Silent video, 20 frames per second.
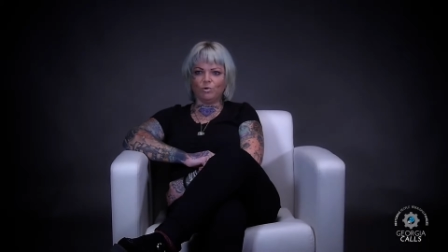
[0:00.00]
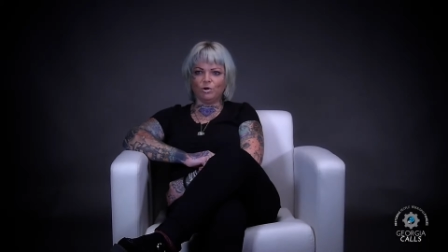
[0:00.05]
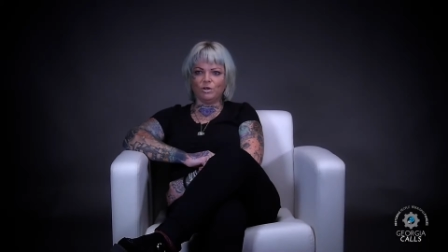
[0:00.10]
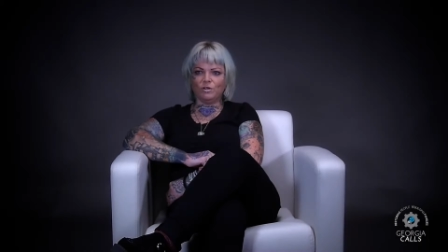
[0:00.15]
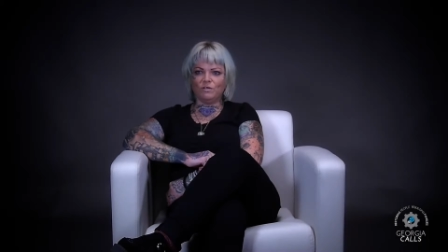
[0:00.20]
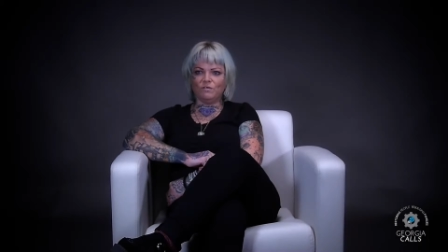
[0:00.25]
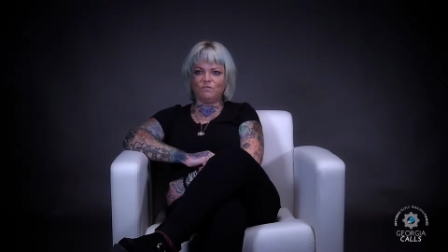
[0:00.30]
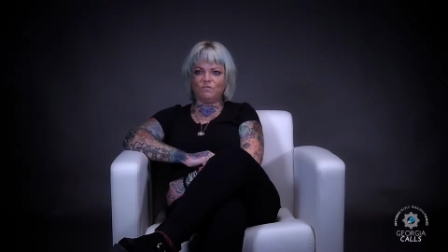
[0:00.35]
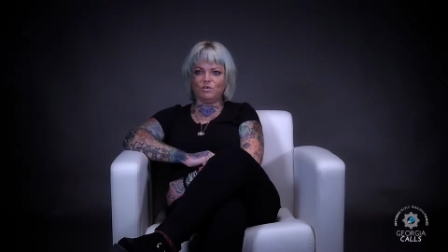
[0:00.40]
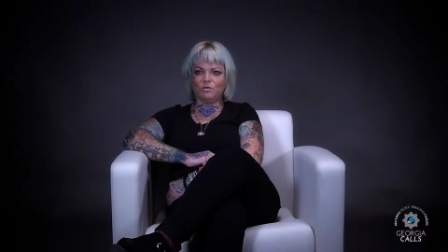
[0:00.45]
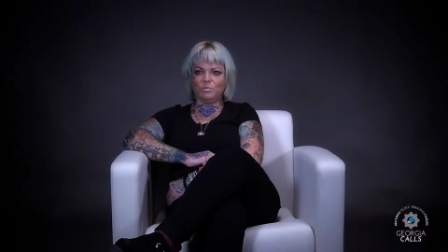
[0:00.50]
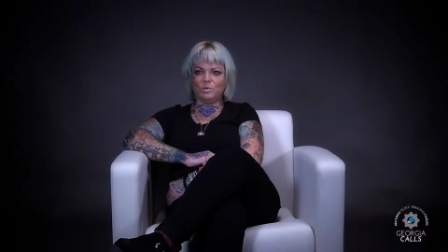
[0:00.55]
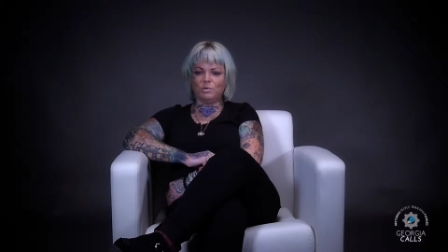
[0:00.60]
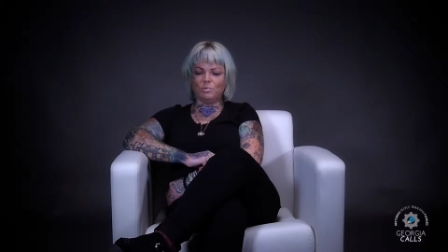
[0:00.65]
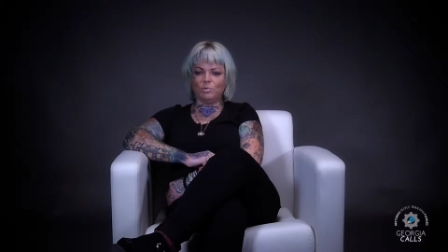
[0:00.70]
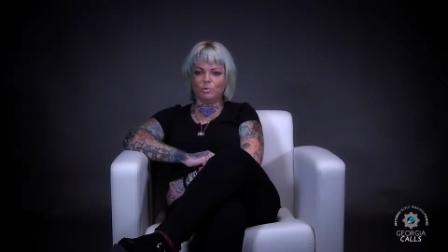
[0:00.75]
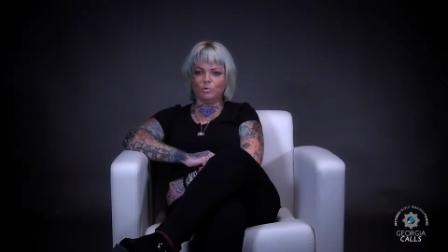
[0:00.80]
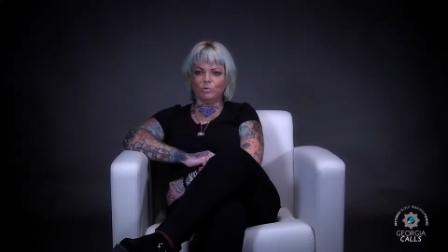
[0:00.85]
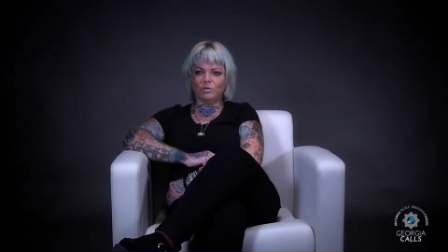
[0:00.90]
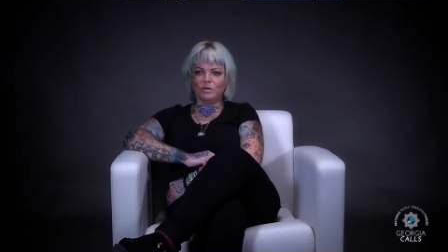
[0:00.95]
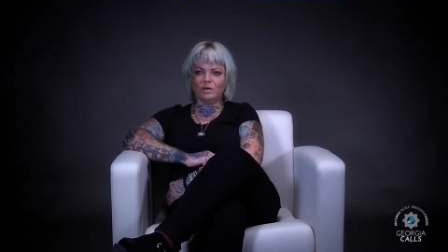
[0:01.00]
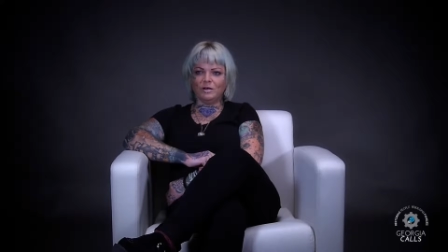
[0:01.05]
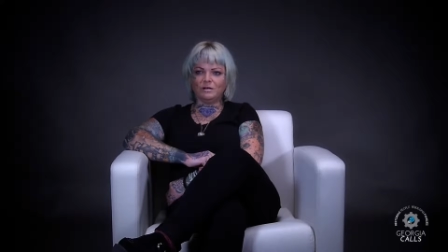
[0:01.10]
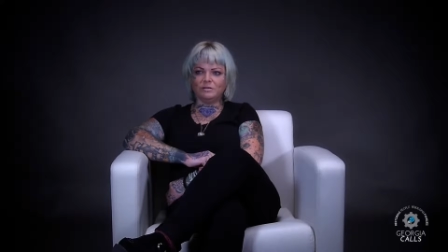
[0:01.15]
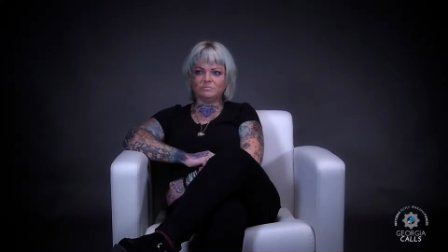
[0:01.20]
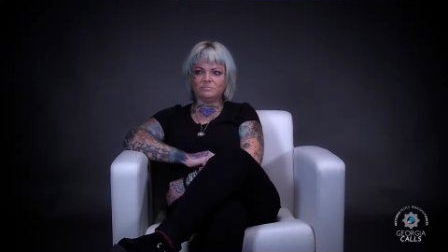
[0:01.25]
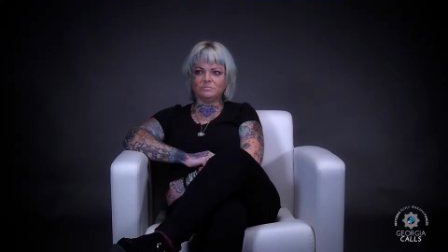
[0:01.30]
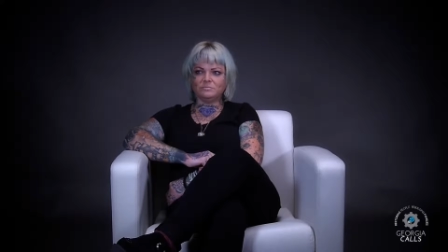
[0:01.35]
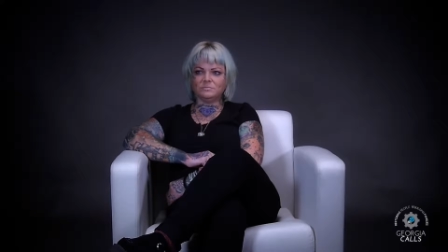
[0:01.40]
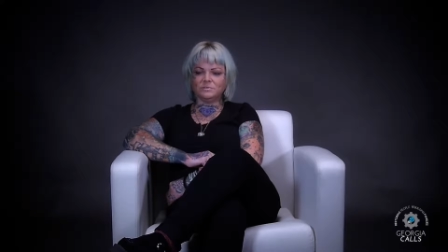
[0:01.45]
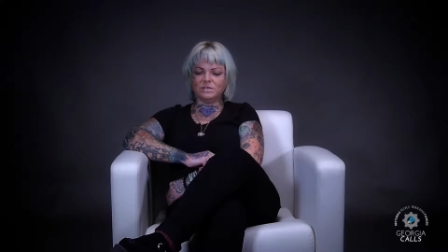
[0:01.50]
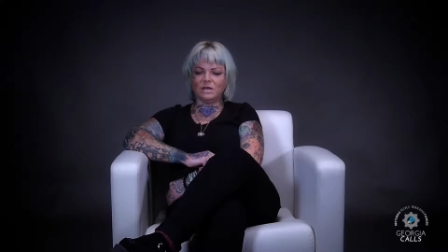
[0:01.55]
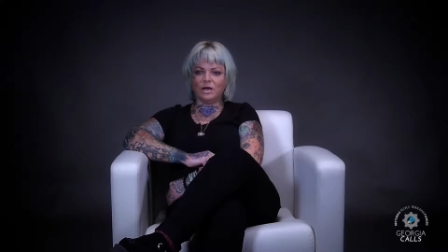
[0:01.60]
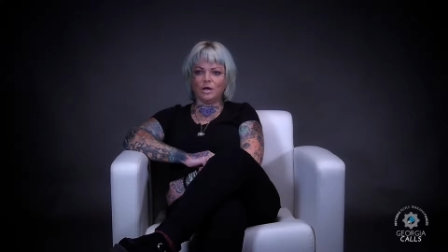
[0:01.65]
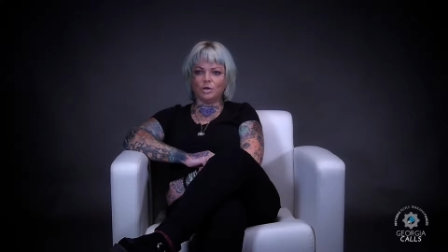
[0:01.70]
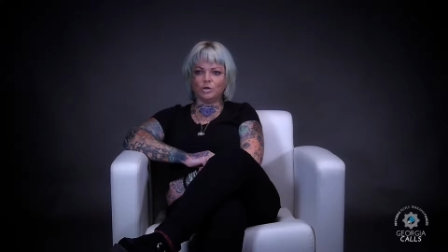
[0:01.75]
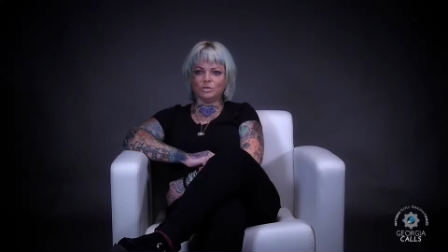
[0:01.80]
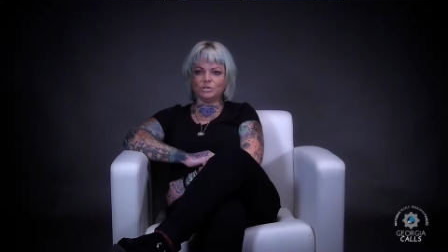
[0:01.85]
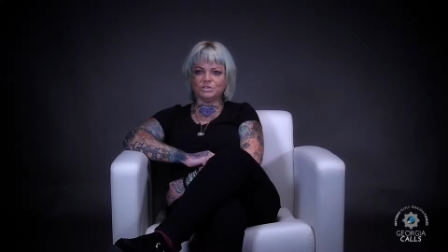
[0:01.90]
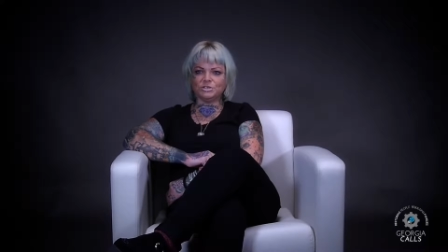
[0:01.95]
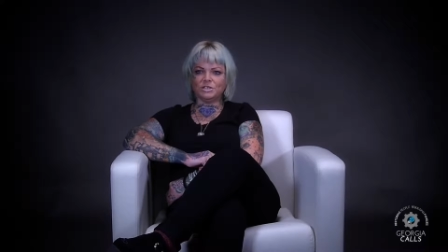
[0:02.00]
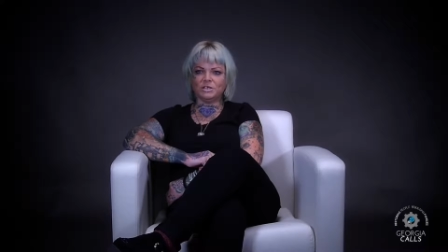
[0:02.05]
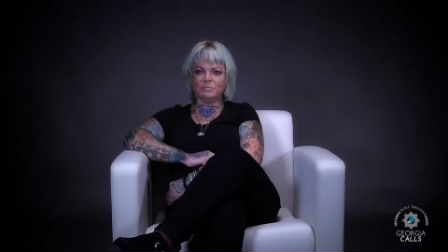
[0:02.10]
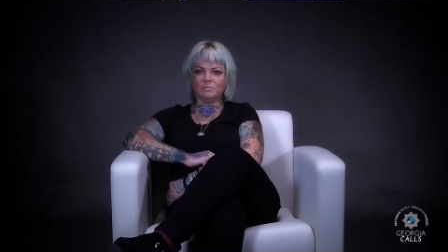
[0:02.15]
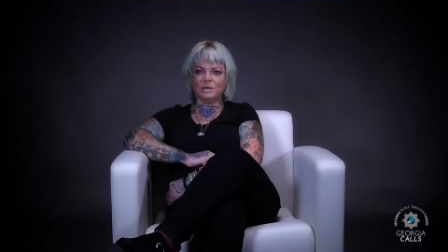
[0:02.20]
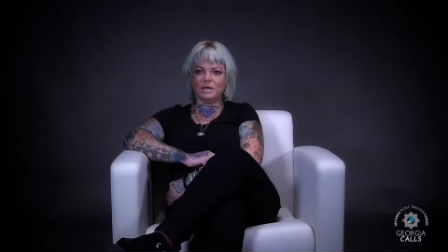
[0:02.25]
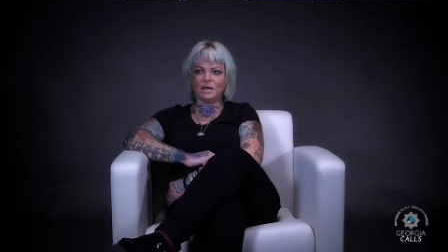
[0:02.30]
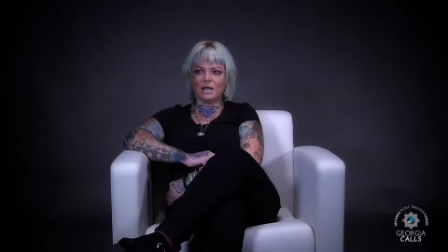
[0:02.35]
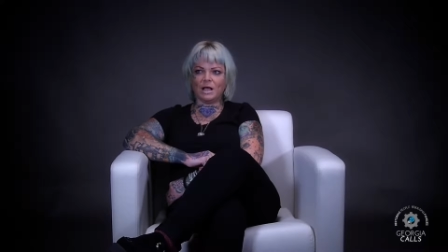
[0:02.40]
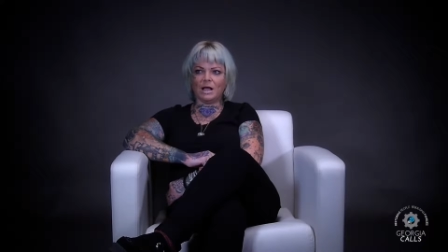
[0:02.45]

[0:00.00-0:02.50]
was one of the few people that understood